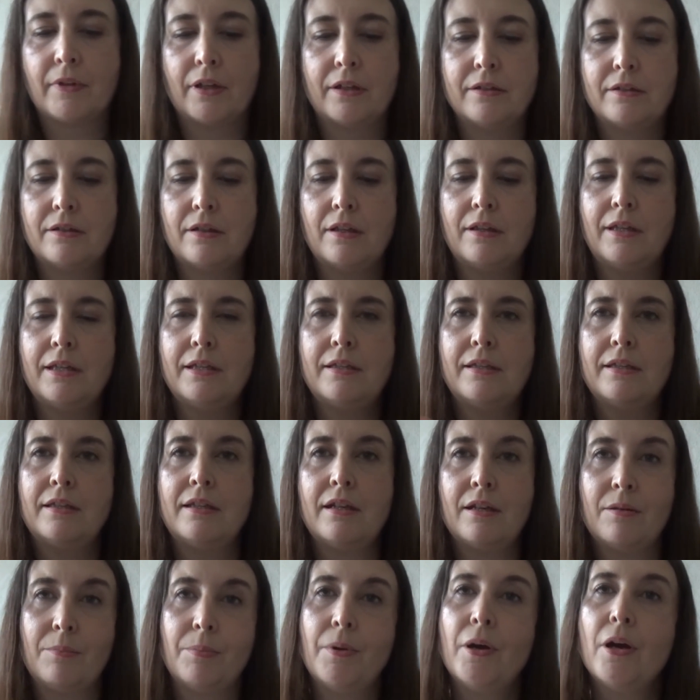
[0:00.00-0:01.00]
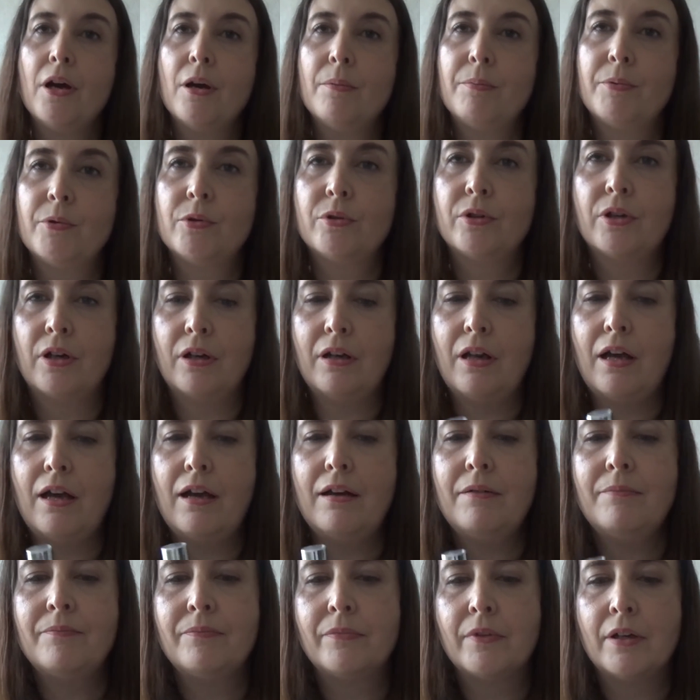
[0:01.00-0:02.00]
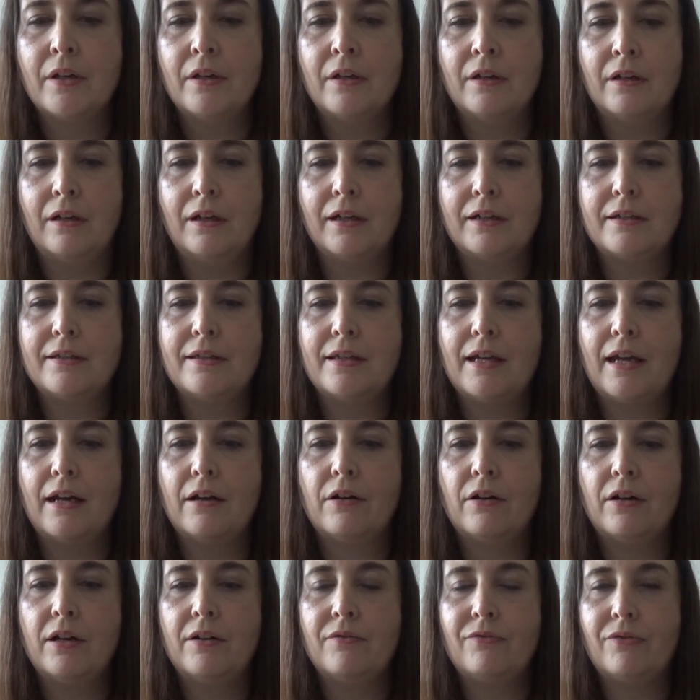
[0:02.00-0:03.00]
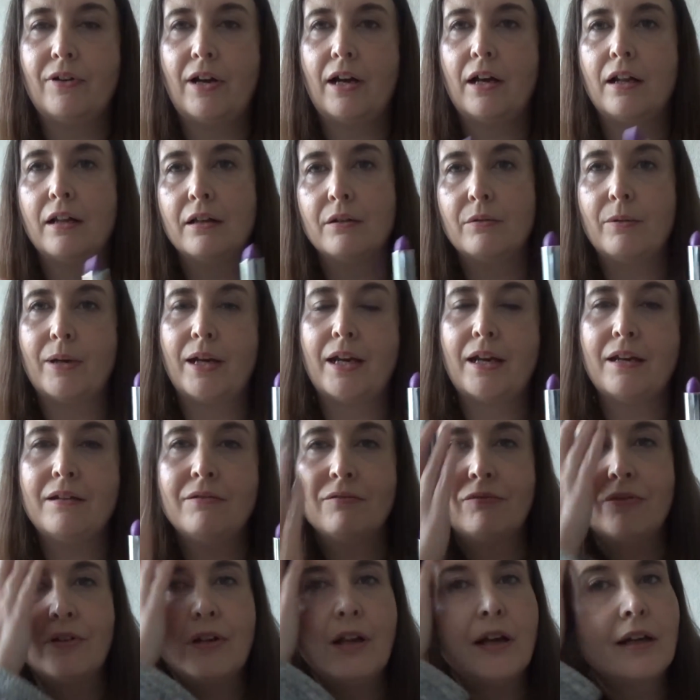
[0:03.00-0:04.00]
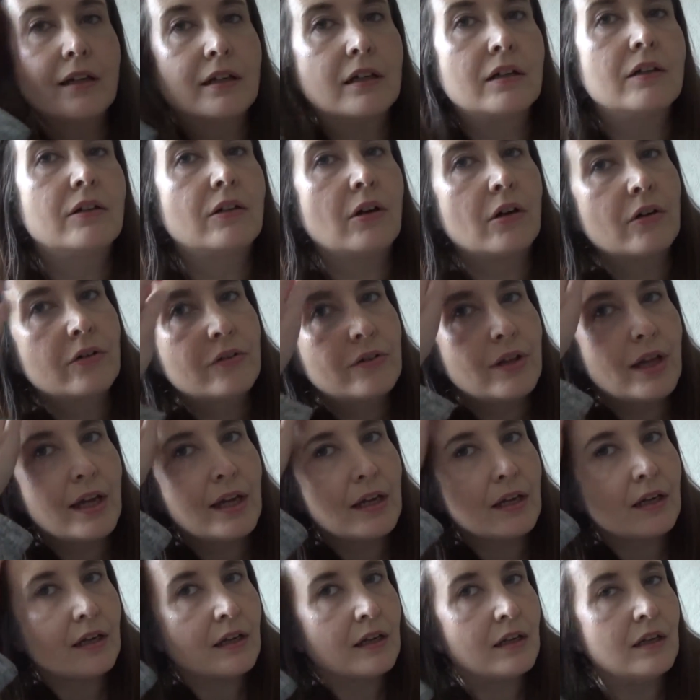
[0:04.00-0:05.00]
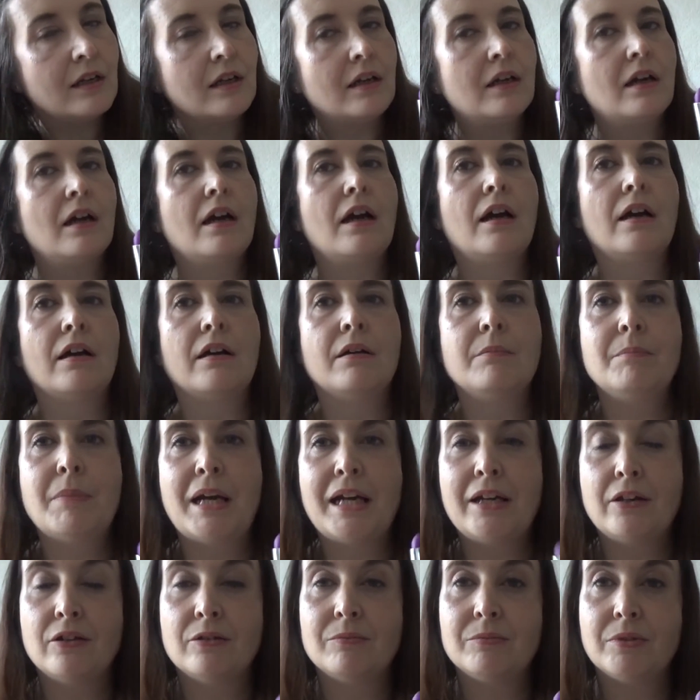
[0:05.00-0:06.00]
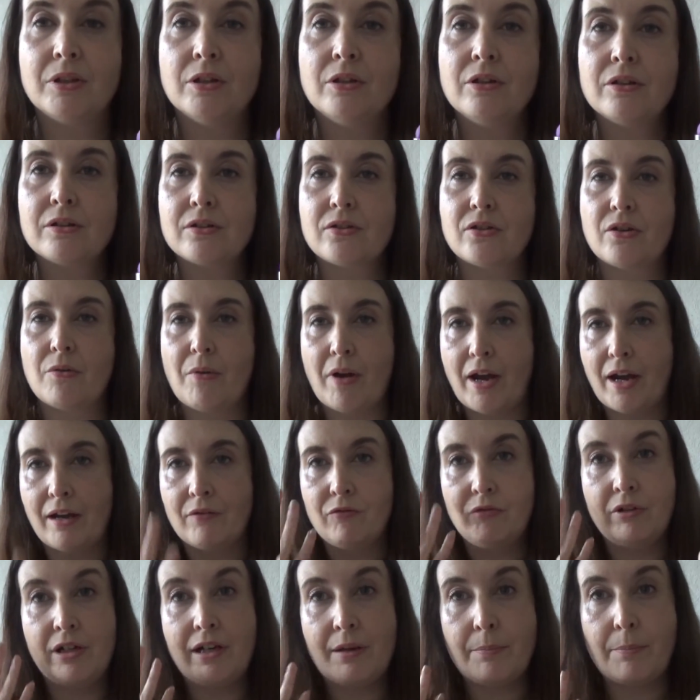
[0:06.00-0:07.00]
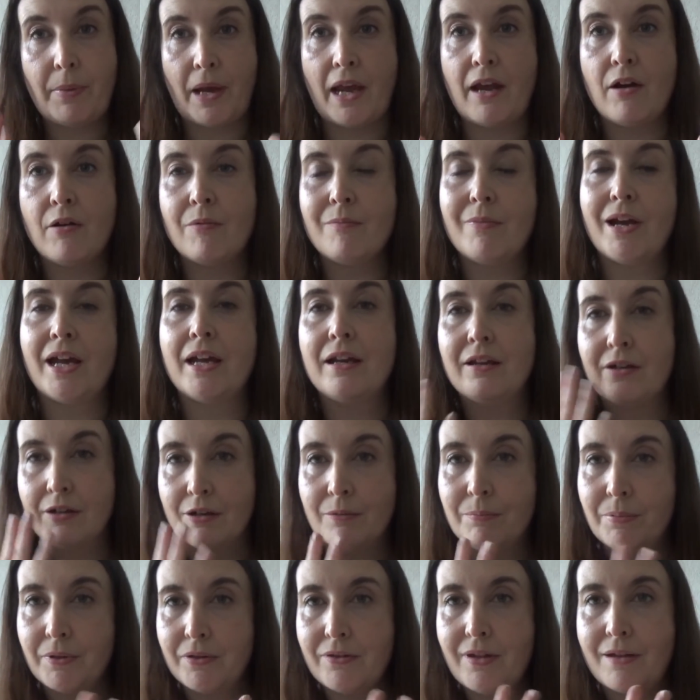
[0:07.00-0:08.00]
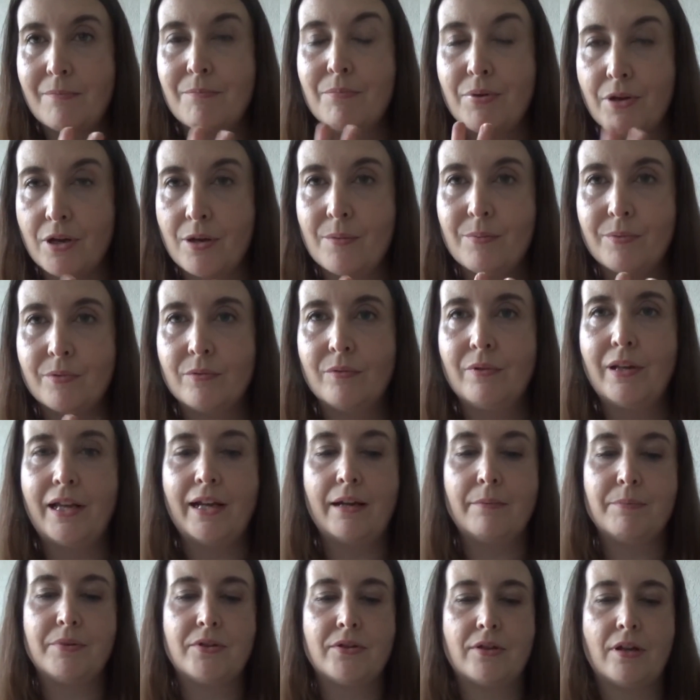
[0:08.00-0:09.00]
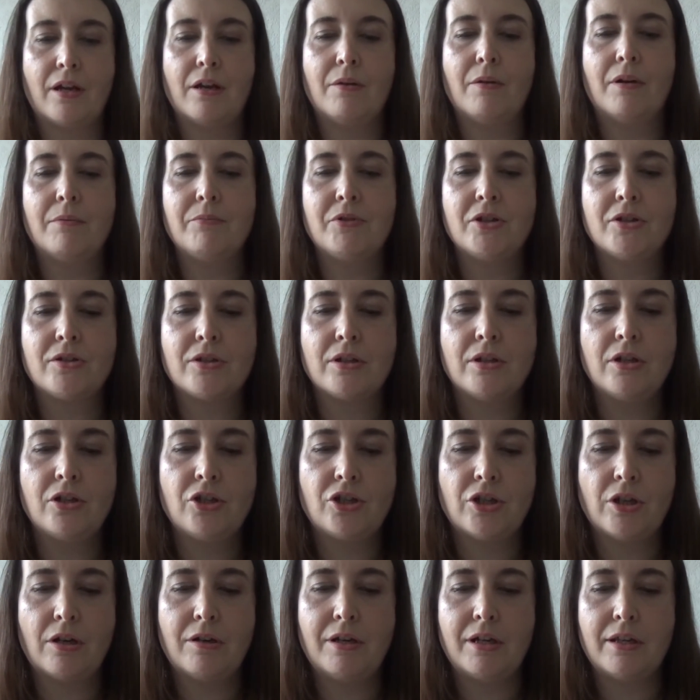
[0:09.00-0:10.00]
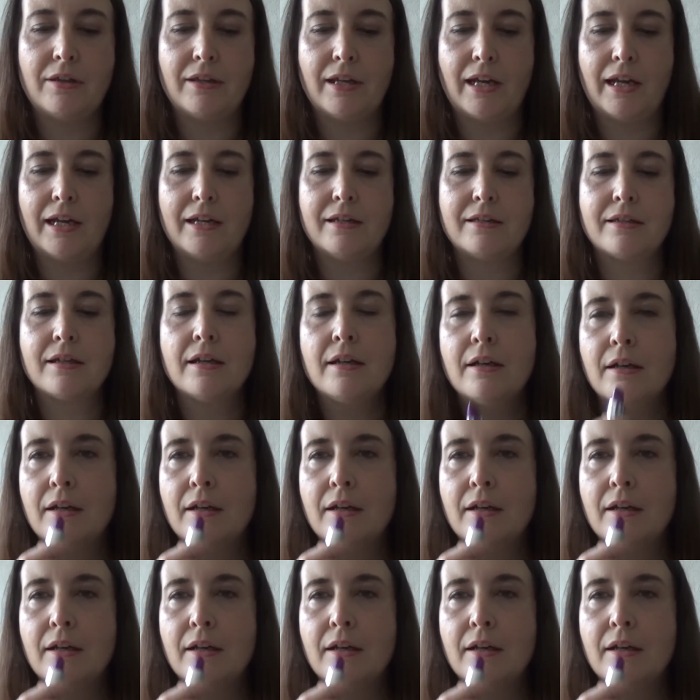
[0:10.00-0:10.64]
So this is in a purple colour. Like I say, I got it for Halloween for like a gothic makeup look, so I had really pale makeup and then purple lips. So I'm just going to show you this.